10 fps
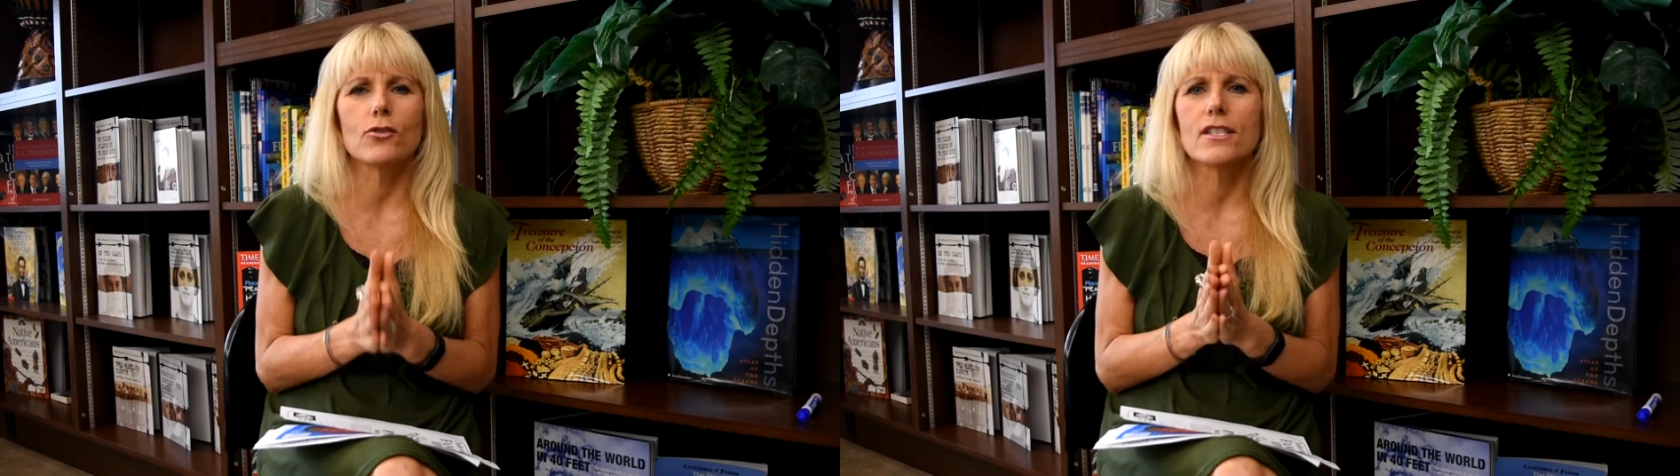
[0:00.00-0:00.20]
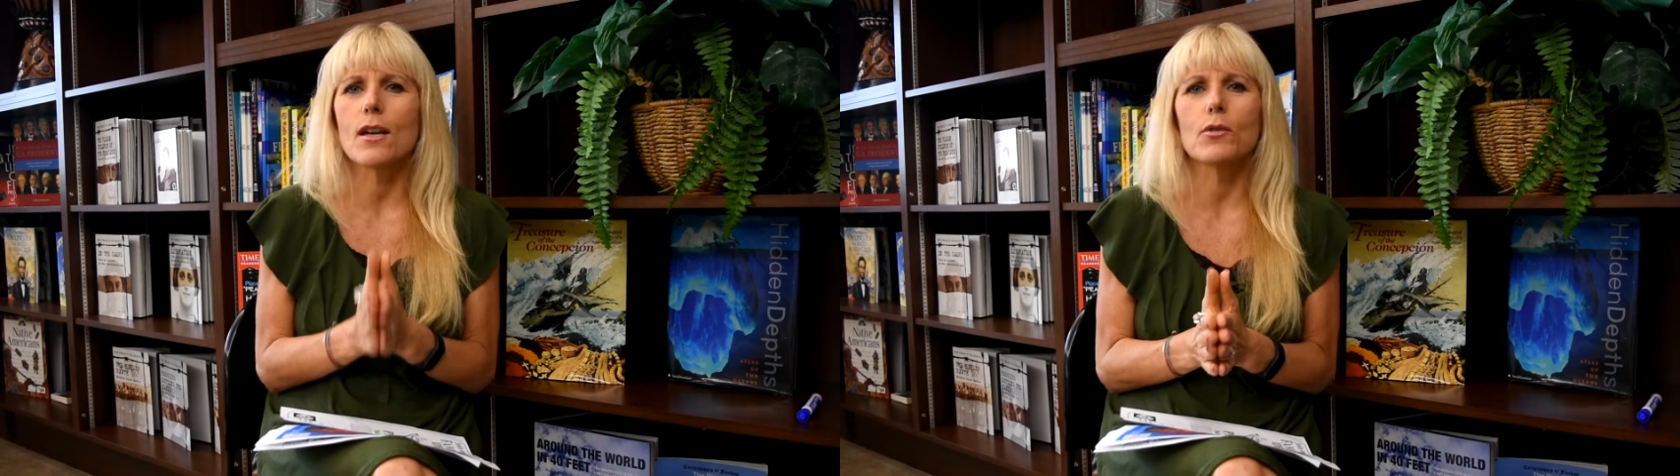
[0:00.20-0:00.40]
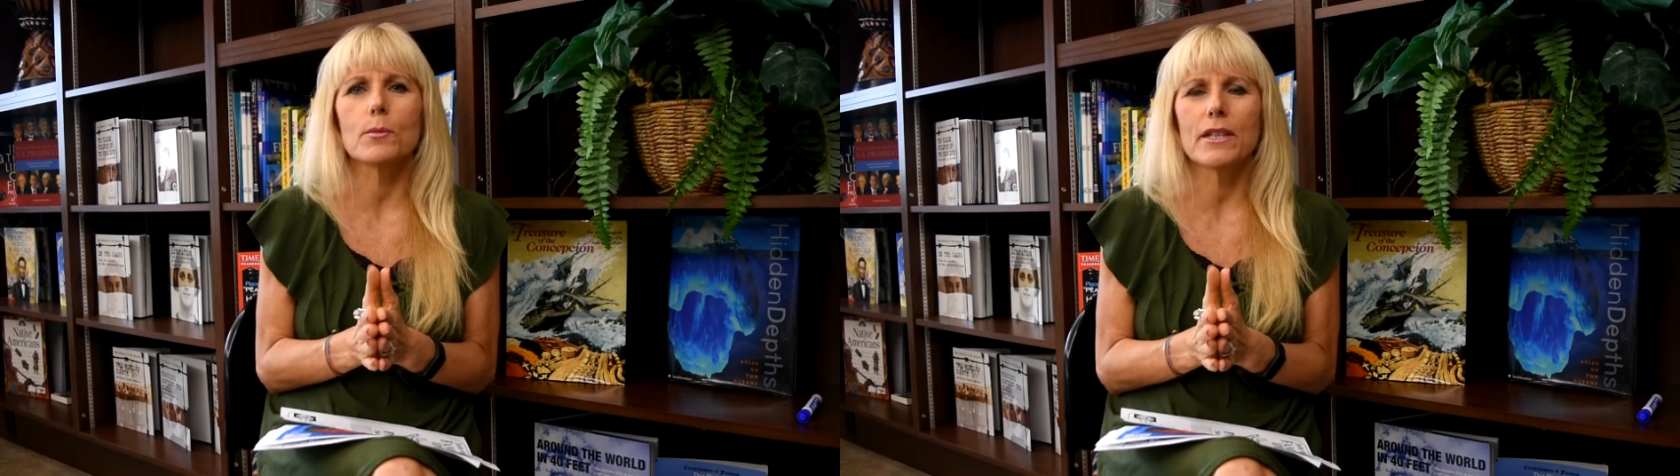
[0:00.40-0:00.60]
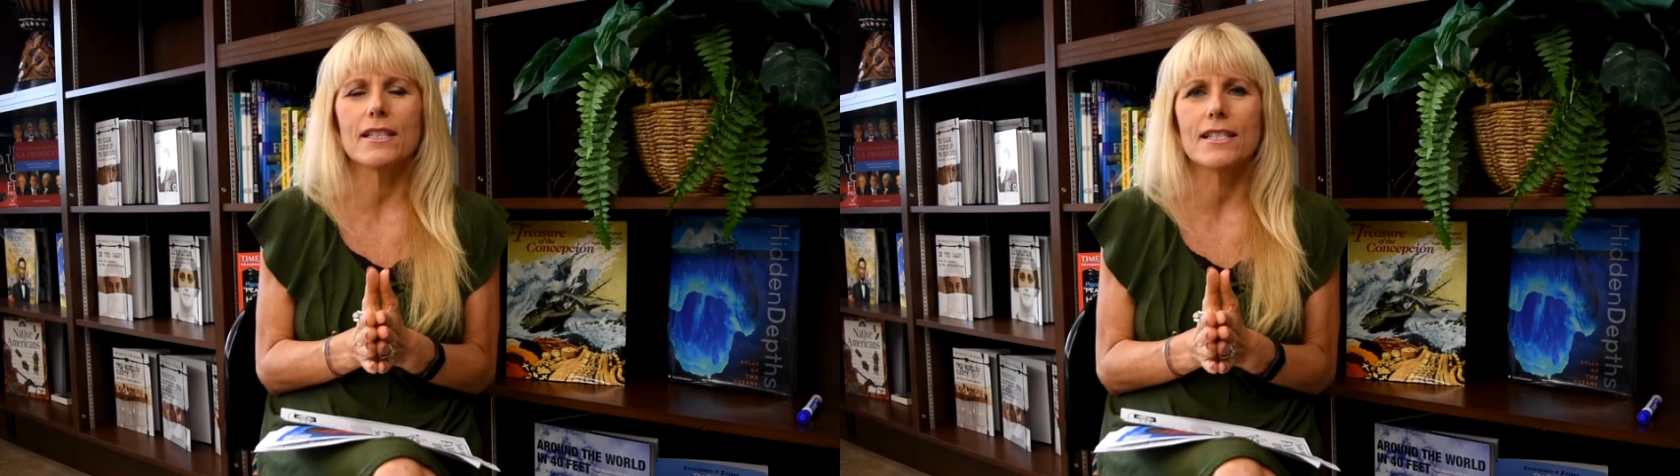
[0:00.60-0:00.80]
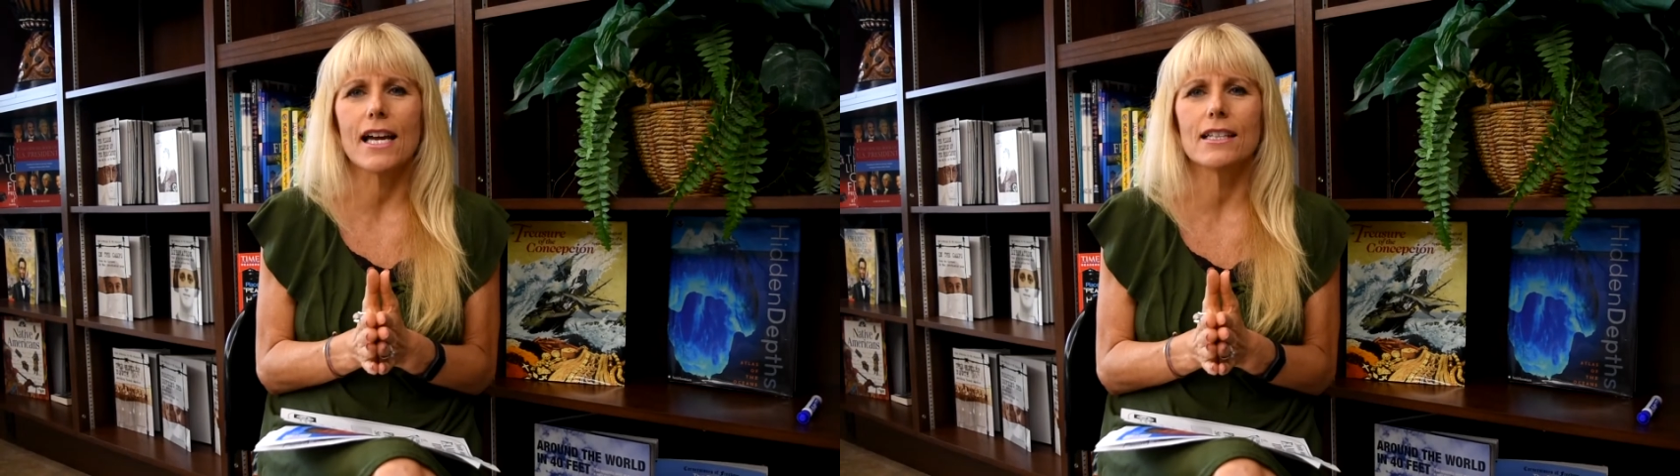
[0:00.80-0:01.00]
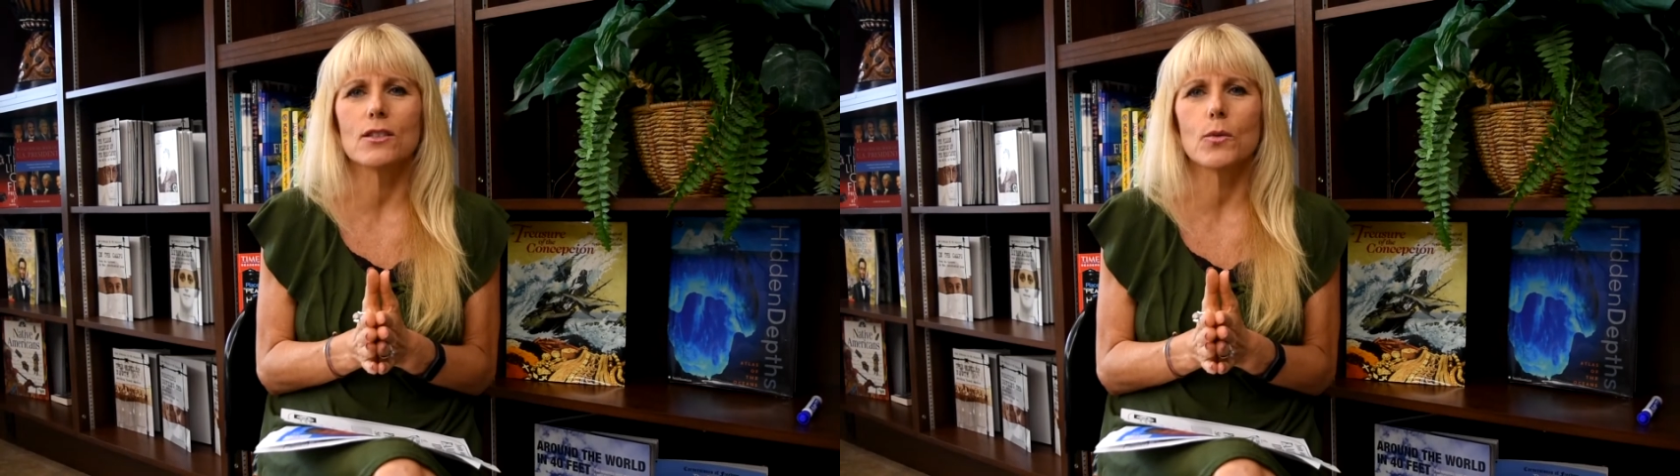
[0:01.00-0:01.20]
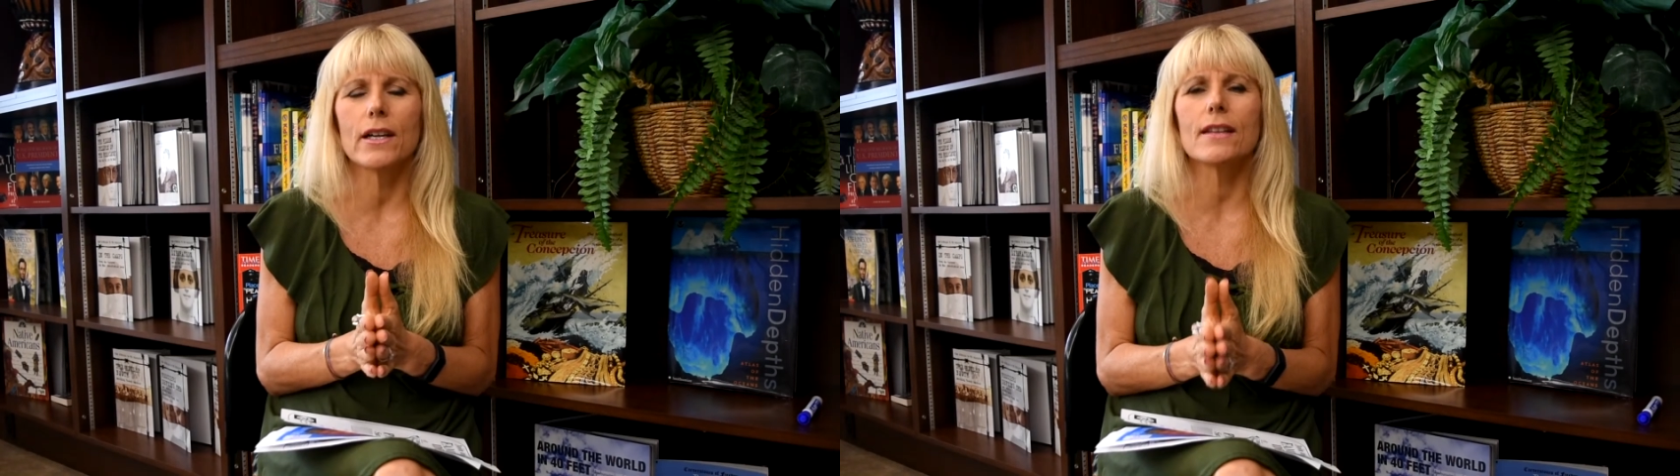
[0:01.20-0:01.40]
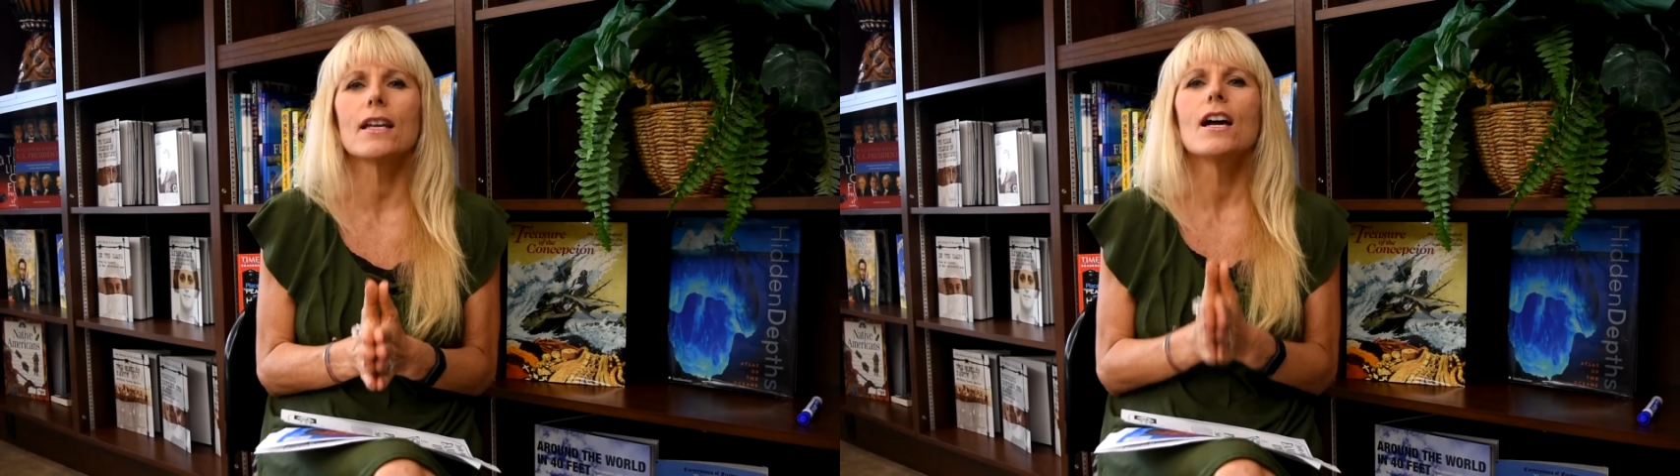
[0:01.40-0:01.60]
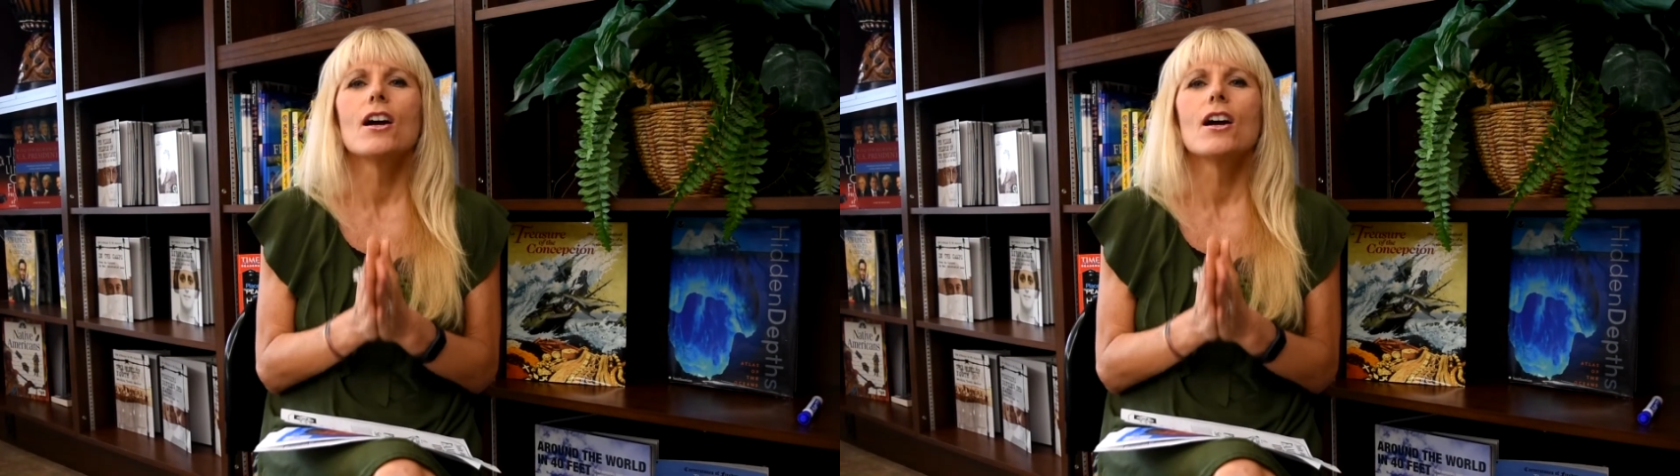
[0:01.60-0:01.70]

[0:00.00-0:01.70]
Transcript: or someone to be excited with,